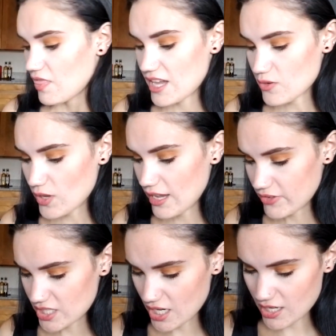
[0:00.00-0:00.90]
Then we have a
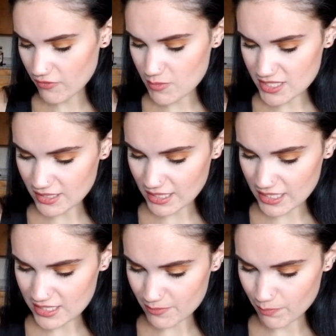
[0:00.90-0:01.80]
ton of
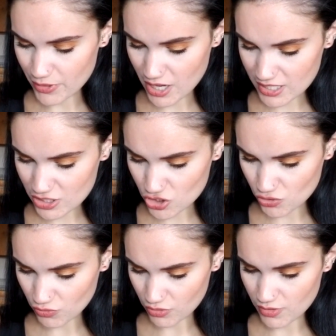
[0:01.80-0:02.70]
miscellaneous body
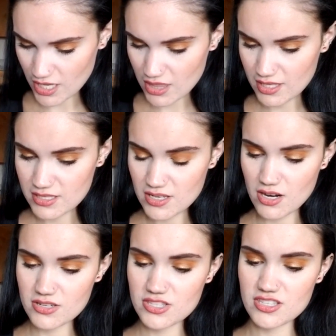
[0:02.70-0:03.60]
jewelry. These
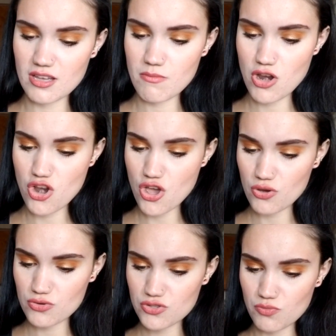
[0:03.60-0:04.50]
are some
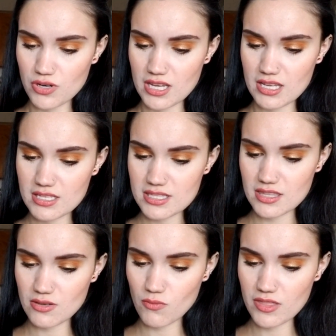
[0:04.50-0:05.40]
nose rings.
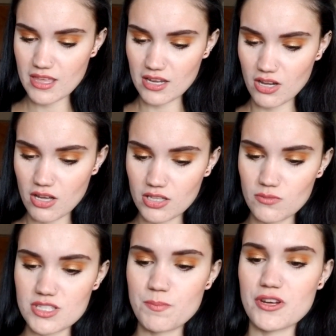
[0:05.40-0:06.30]
The one that Colin
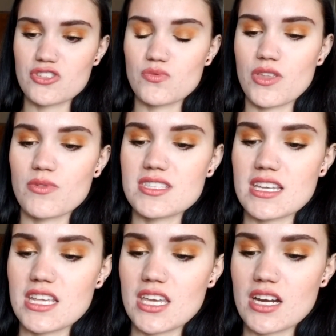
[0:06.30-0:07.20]
was pierced with was
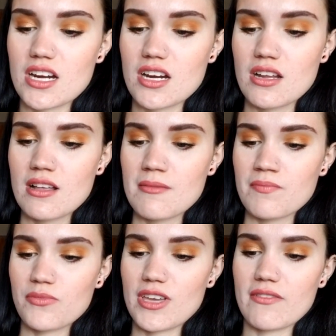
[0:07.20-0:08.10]
in here.
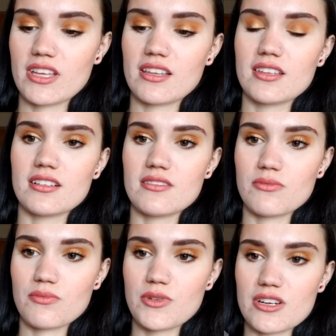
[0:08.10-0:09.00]
We have like a
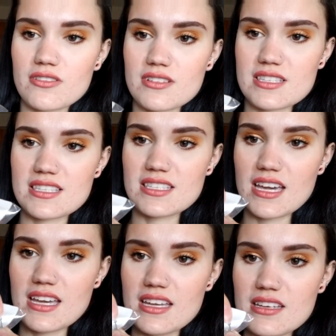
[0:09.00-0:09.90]
little weird
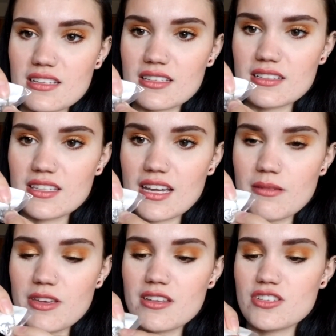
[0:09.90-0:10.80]
stud, little
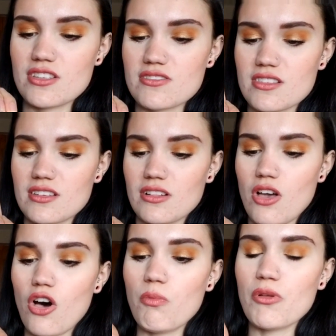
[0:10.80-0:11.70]
diamond. There's a little
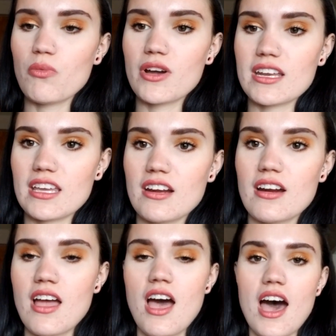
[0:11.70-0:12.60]
opal one here.
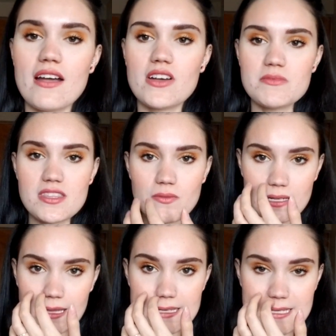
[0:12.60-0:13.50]
I've come to the
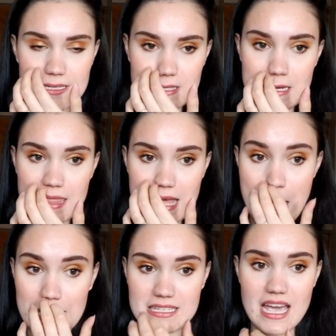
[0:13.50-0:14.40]
realization
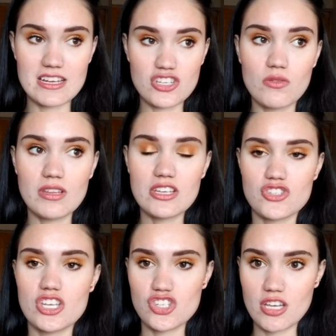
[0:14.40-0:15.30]
that I don't like
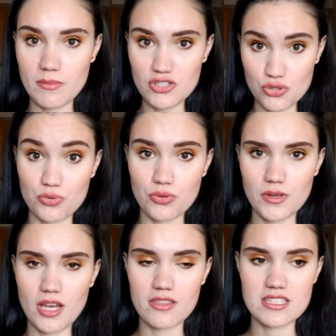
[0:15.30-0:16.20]
changing up my
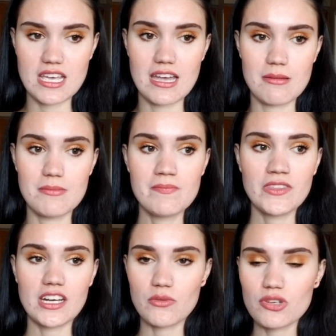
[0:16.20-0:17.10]
jewelry all the time,
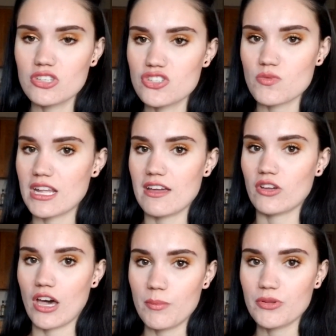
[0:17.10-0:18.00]
and I really just want to have a
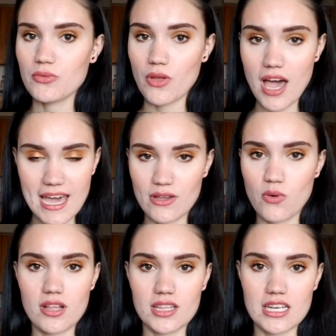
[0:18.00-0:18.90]
couple high
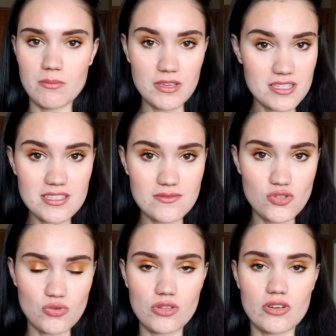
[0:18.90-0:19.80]
quality pieces of
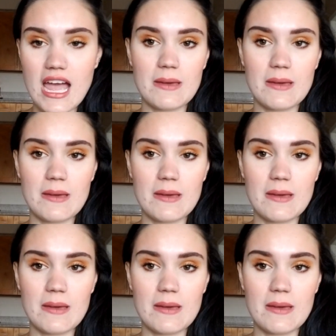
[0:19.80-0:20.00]
jewelry.